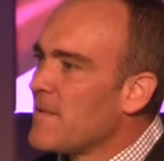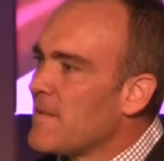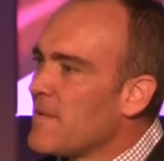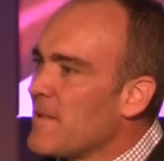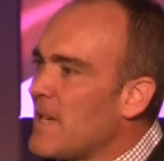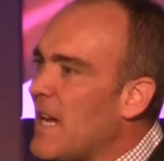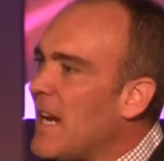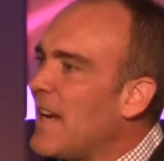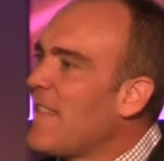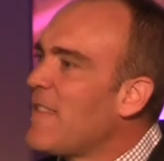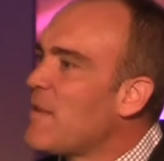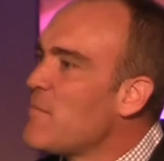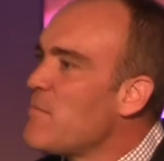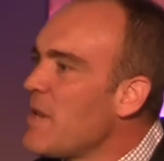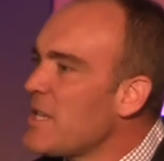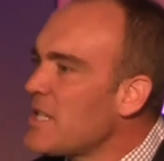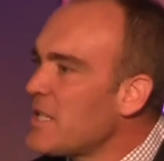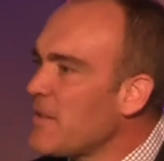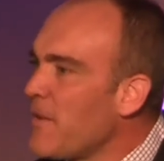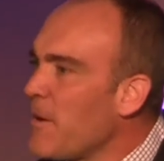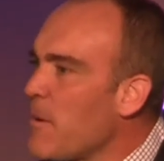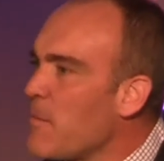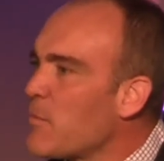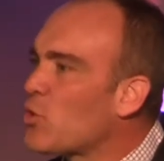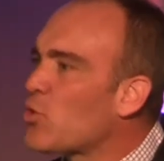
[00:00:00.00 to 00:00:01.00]
And in the midst
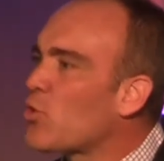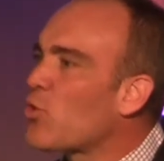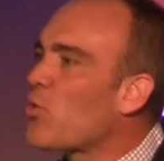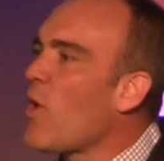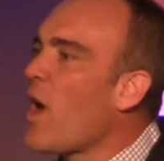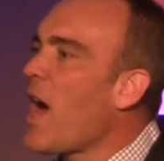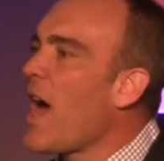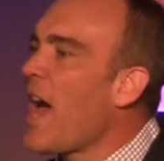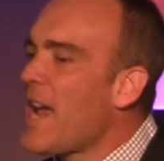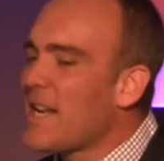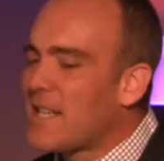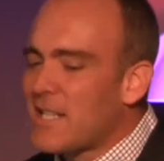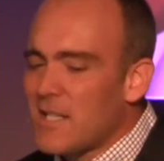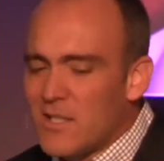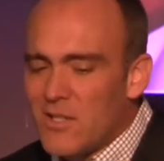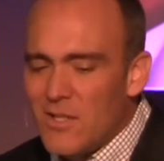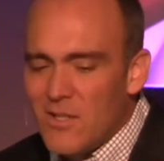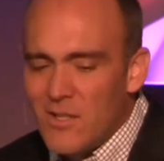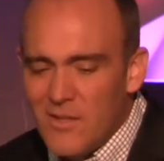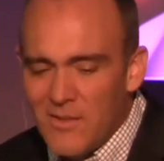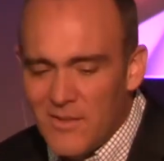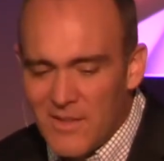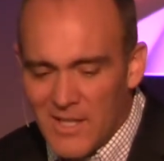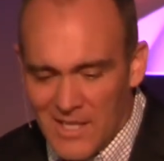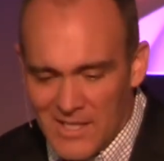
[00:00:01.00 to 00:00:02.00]
of him trying to
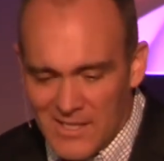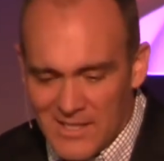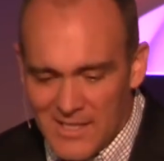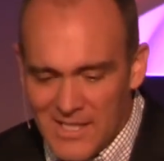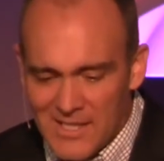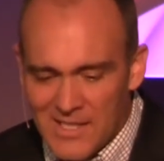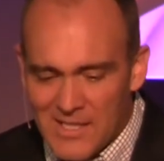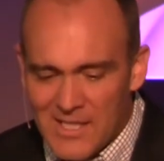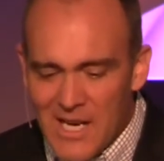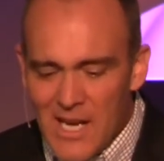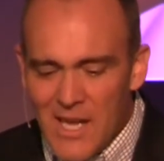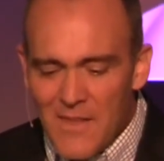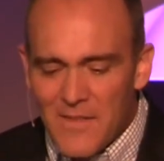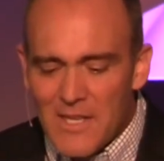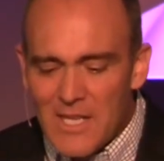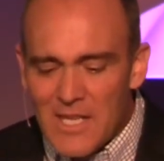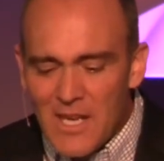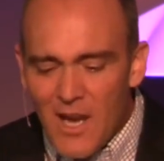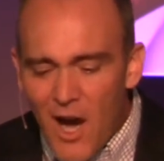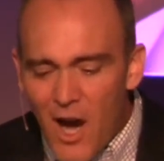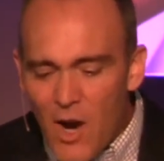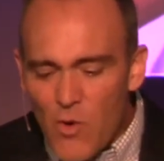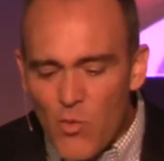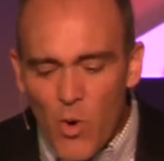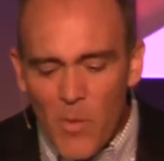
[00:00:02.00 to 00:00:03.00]
do this, this the
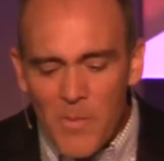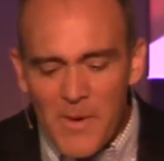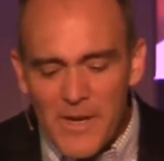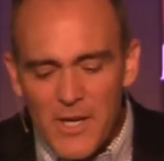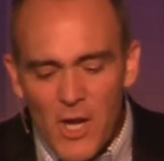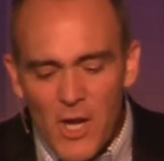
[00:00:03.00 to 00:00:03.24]
young woman